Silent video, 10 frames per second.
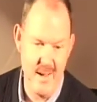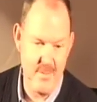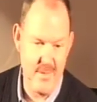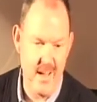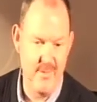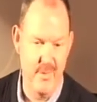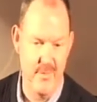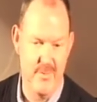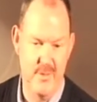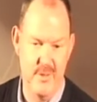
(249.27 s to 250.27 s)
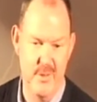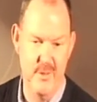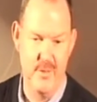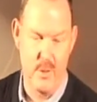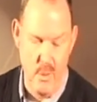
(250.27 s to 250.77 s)
I'm thankful
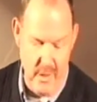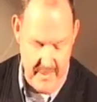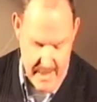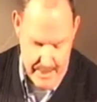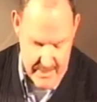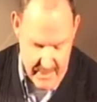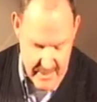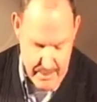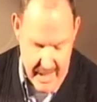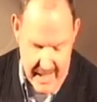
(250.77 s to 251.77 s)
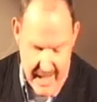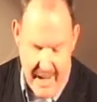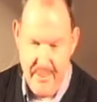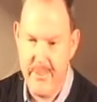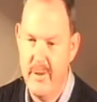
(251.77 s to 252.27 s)
to the Lord that He preserved my
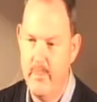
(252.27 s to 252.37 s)
life.